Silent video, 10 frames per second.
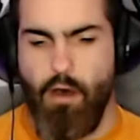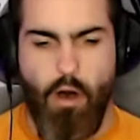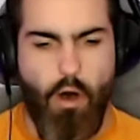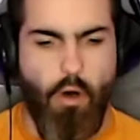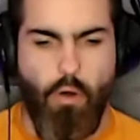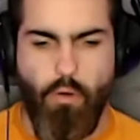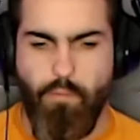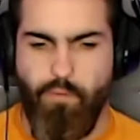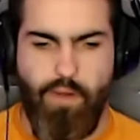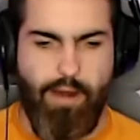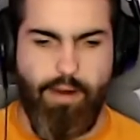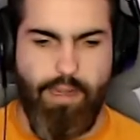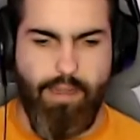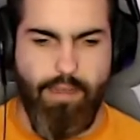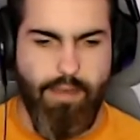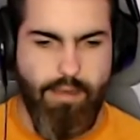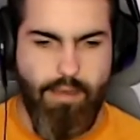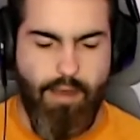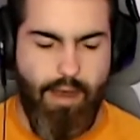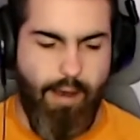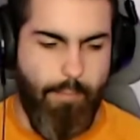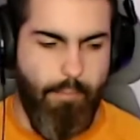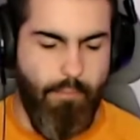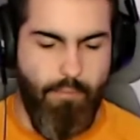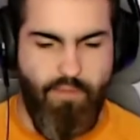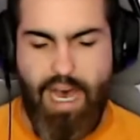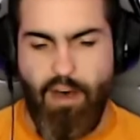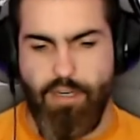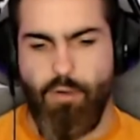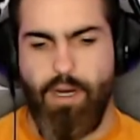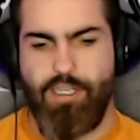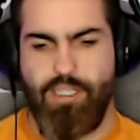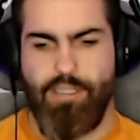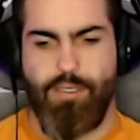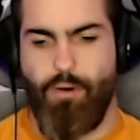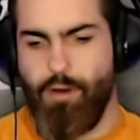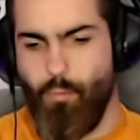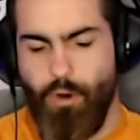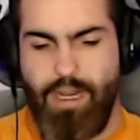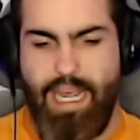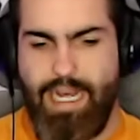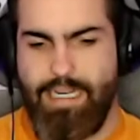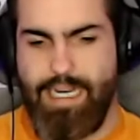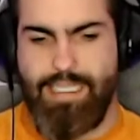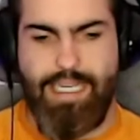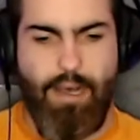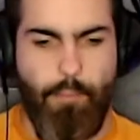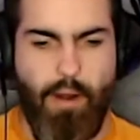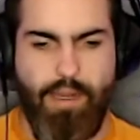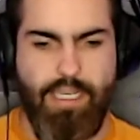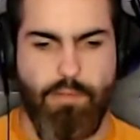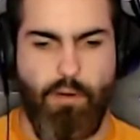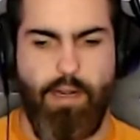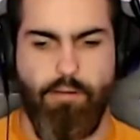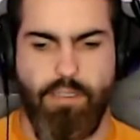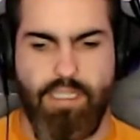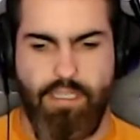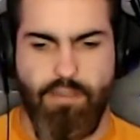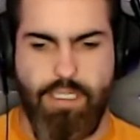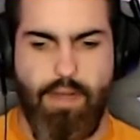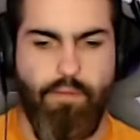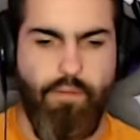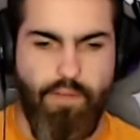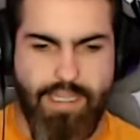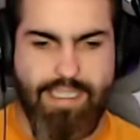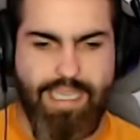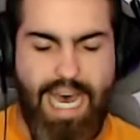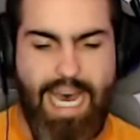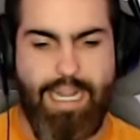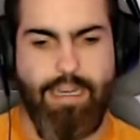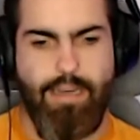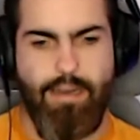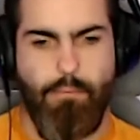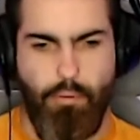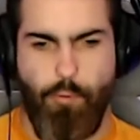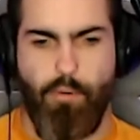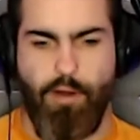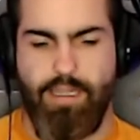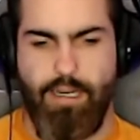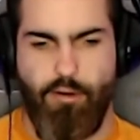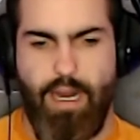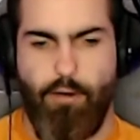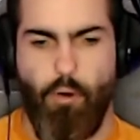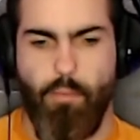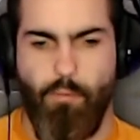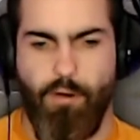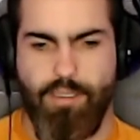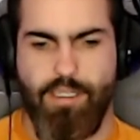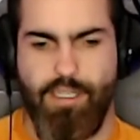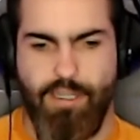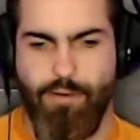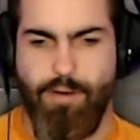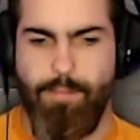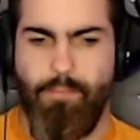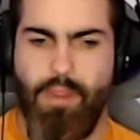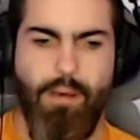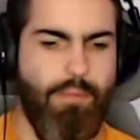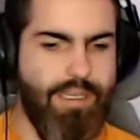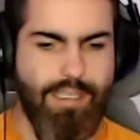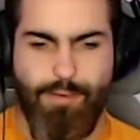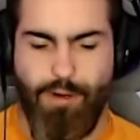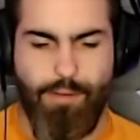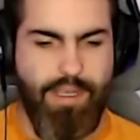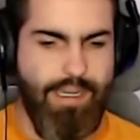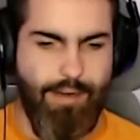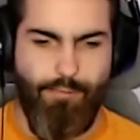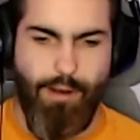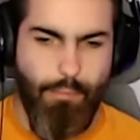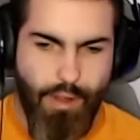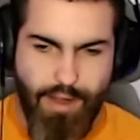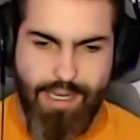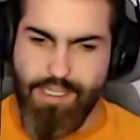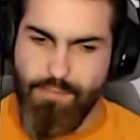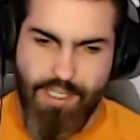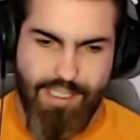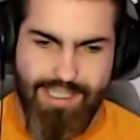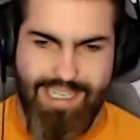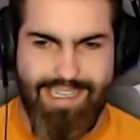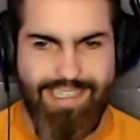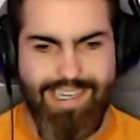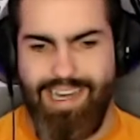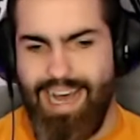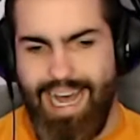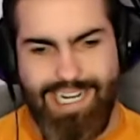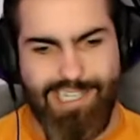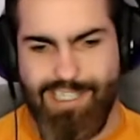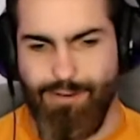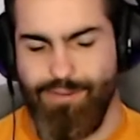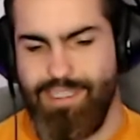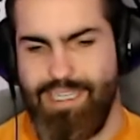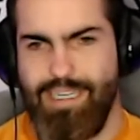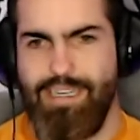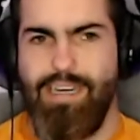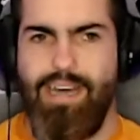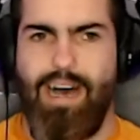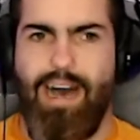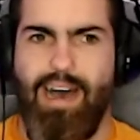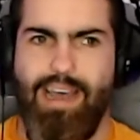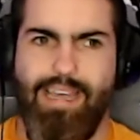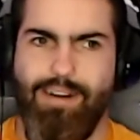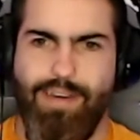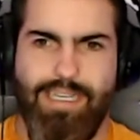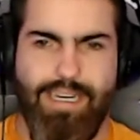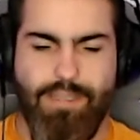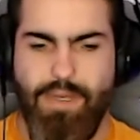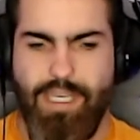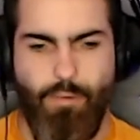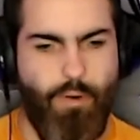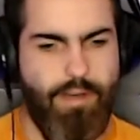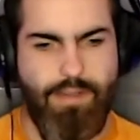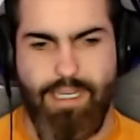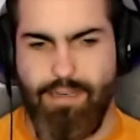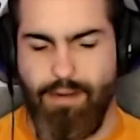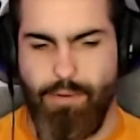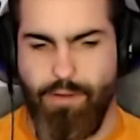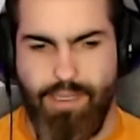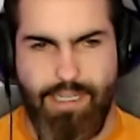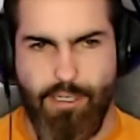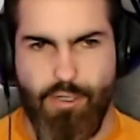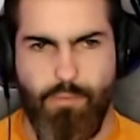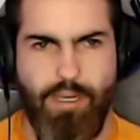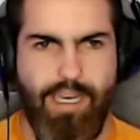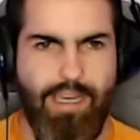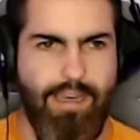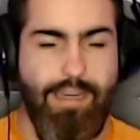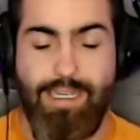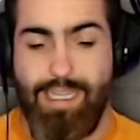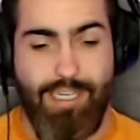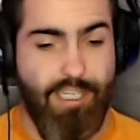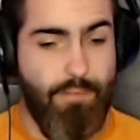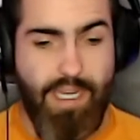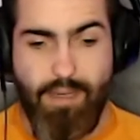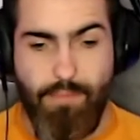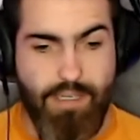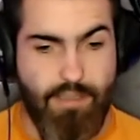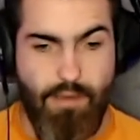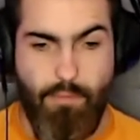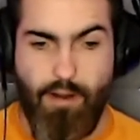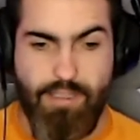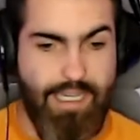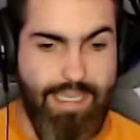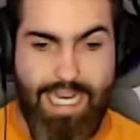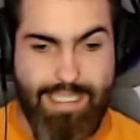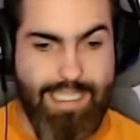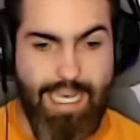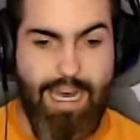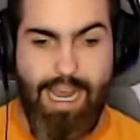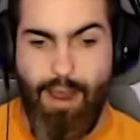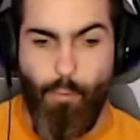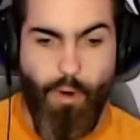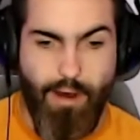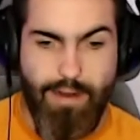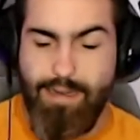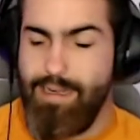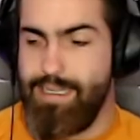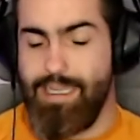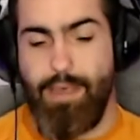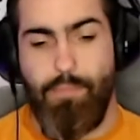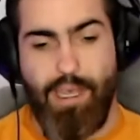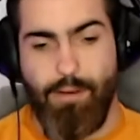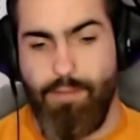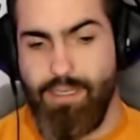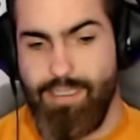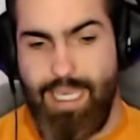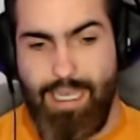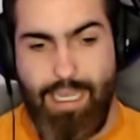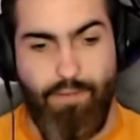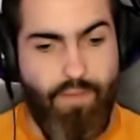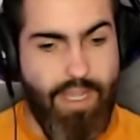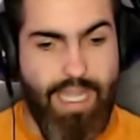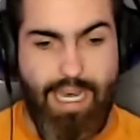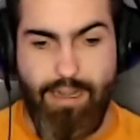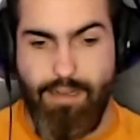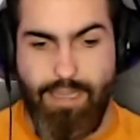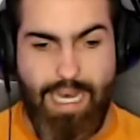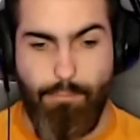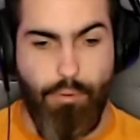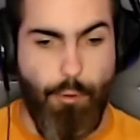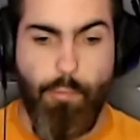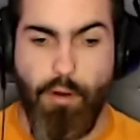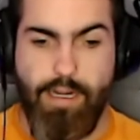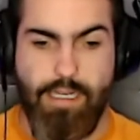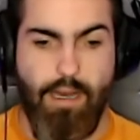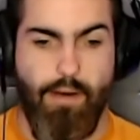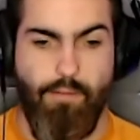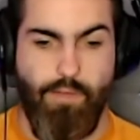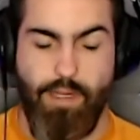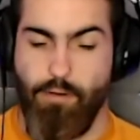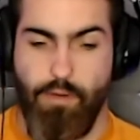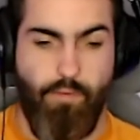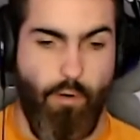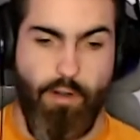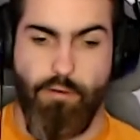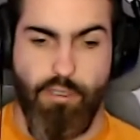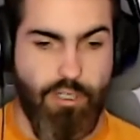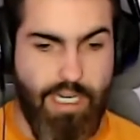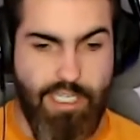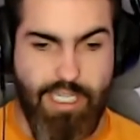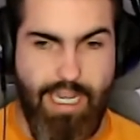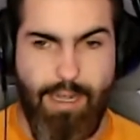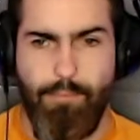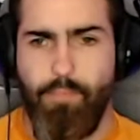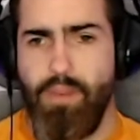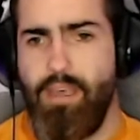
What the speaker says: All very valid questions. So on one hand, I see how Marquise Brown's skill set fits that blueprint that Greg Roman wants to do. But does he want to be in here run blocking as much as he is? I just don't see it. It does make you wonder about the initial pick. Did they just pick him because Lamar said that's the guy I want? Did they pick him because he fit that blueprint of the vertical stretch game?